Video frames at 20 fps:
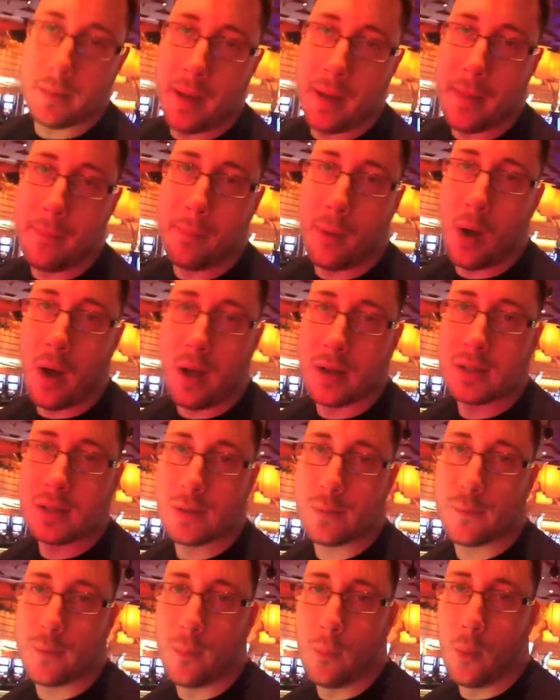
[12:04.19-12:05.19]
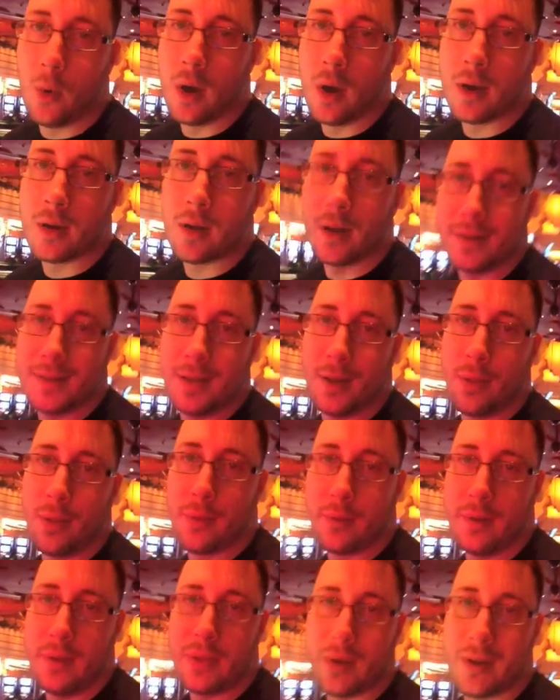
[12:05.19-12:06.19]
to my boss from work until
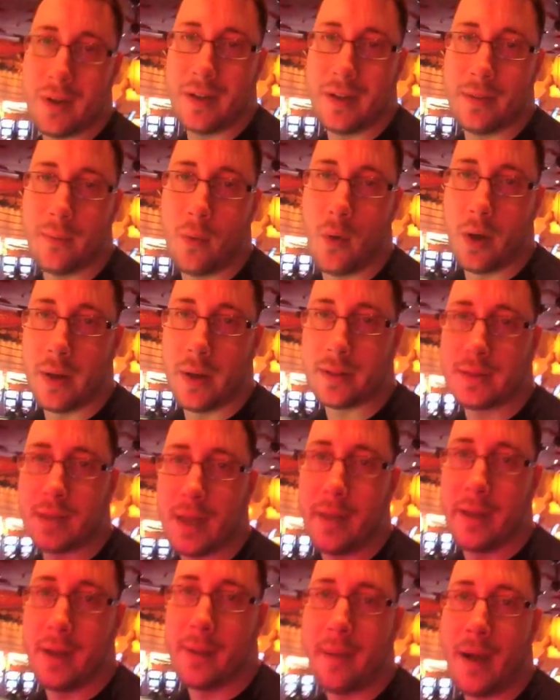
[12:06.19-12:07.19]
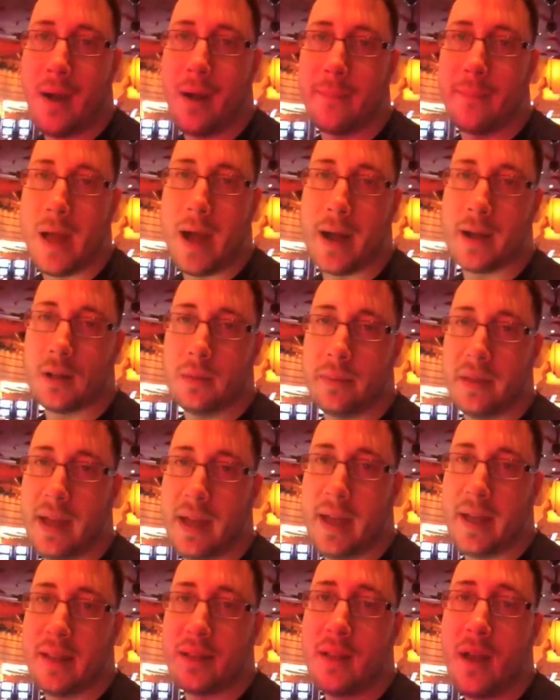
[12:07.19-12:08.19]
3:30 in the morning telling him how I'm not going to be
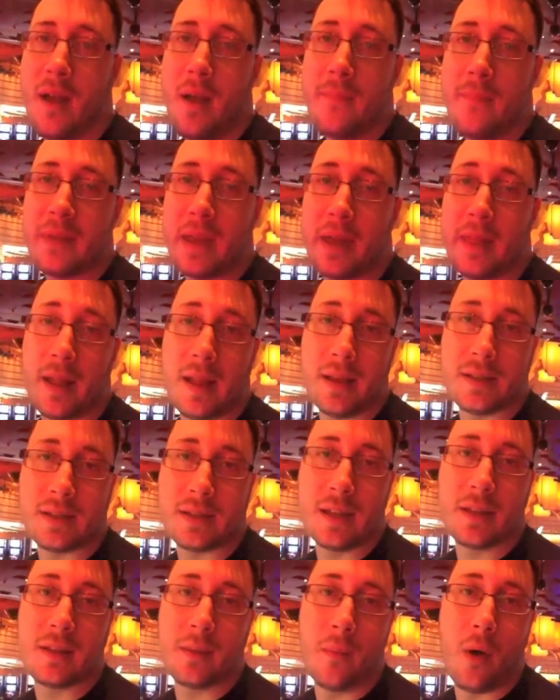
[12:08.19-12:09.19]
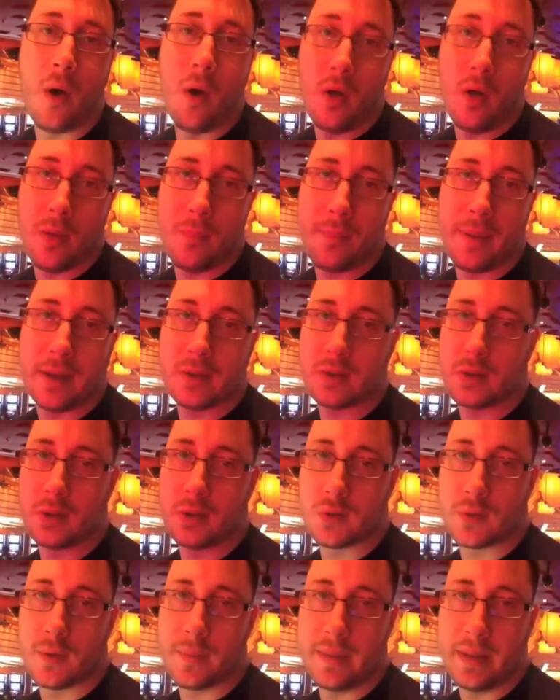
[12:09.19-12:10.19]
in and I sent him all the
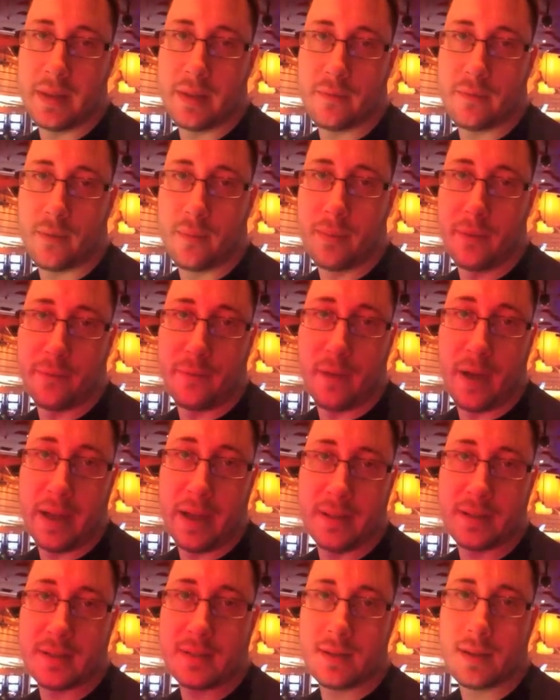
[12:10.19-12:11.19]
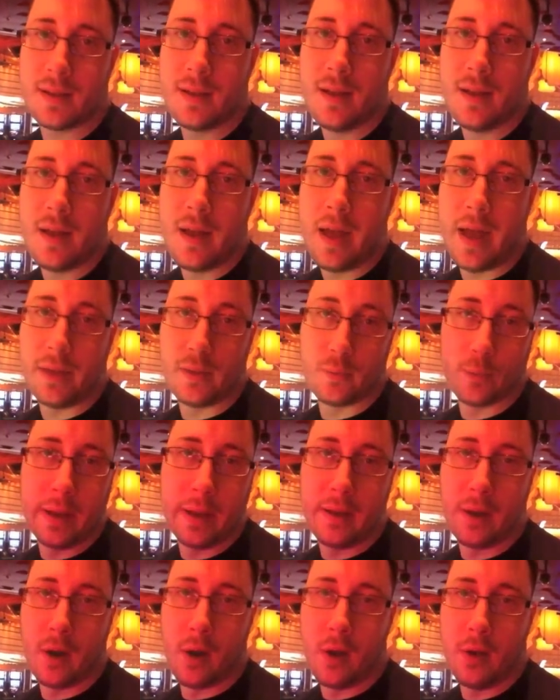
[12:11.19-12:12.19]
pictures from the from the fights and the
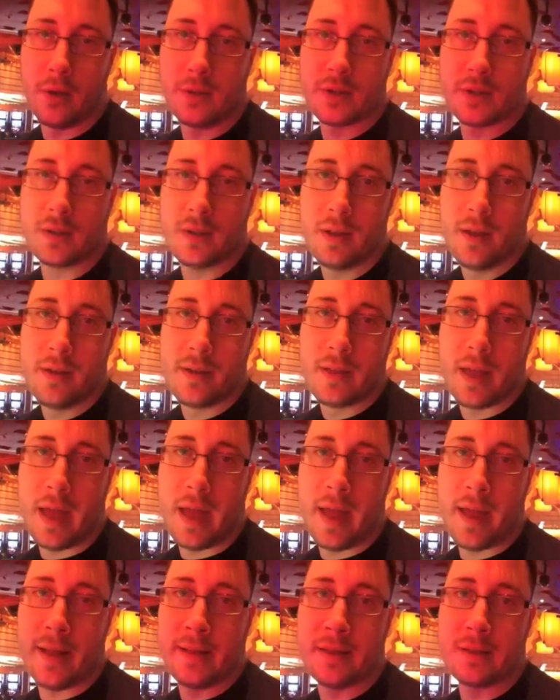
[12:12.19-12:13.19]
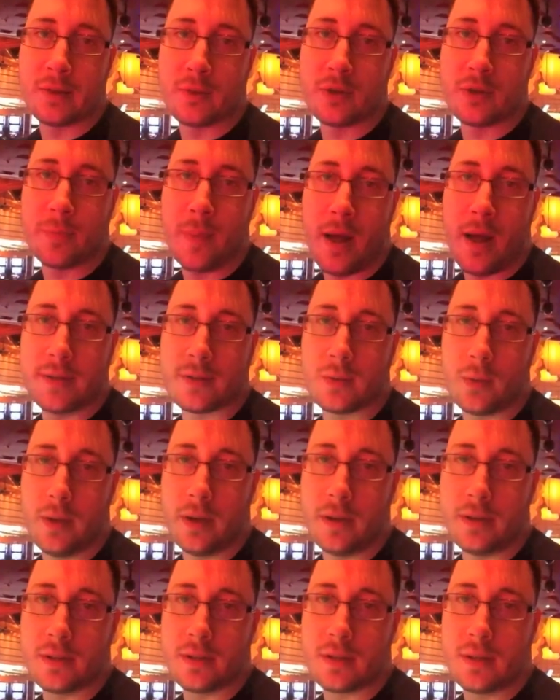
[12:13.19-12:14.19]
ring girls and his response
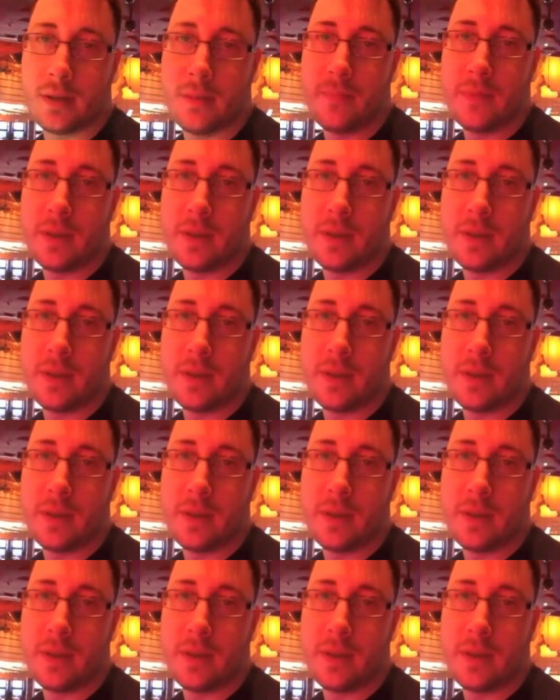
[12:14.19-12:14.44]
was